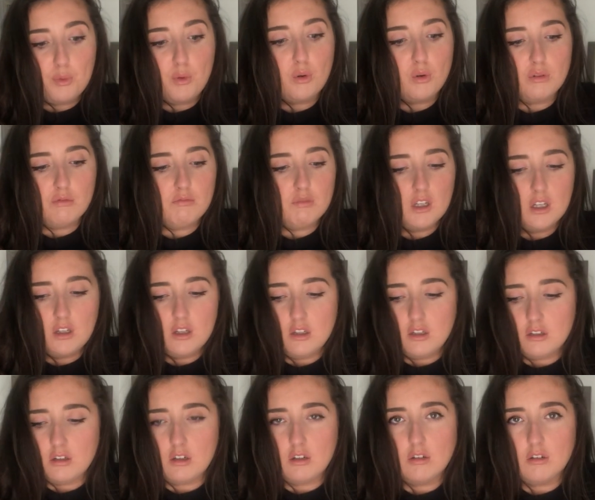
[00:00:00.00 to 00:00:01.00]
but
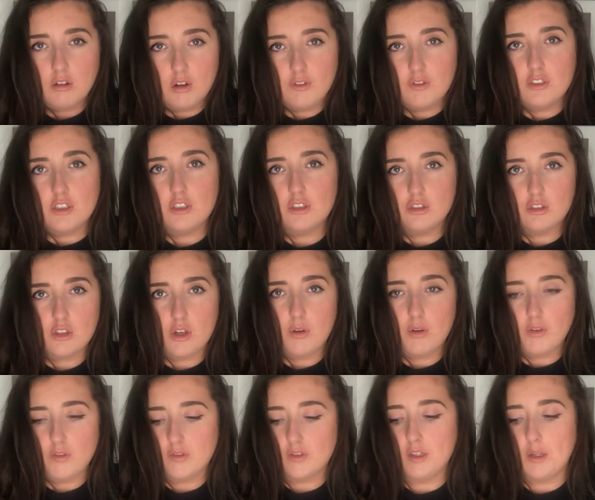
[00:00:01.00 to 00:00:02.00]
you can obviously just go
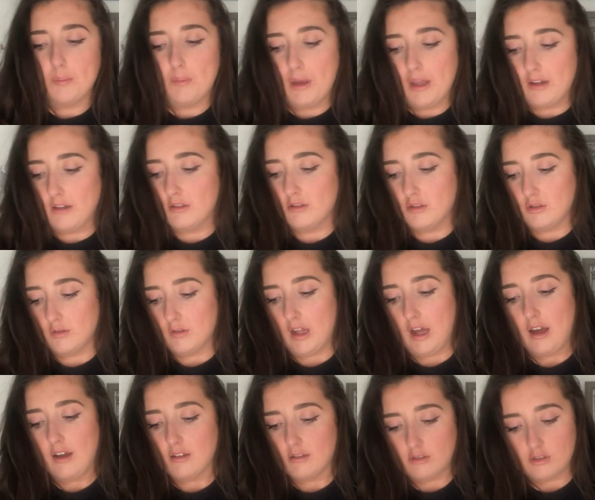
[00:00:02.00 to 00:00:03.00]
over to the bin and do
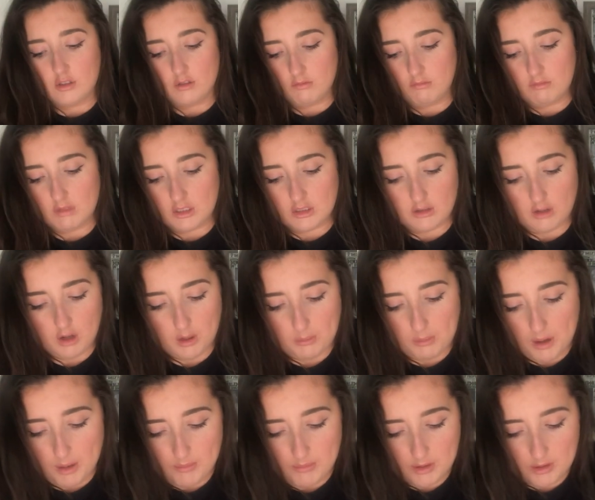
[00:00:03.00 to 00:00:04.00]
that, so that's not a
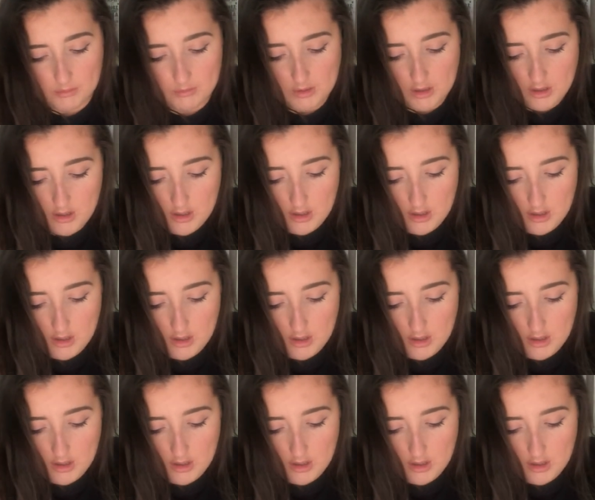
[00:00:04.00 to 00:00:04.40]
problem.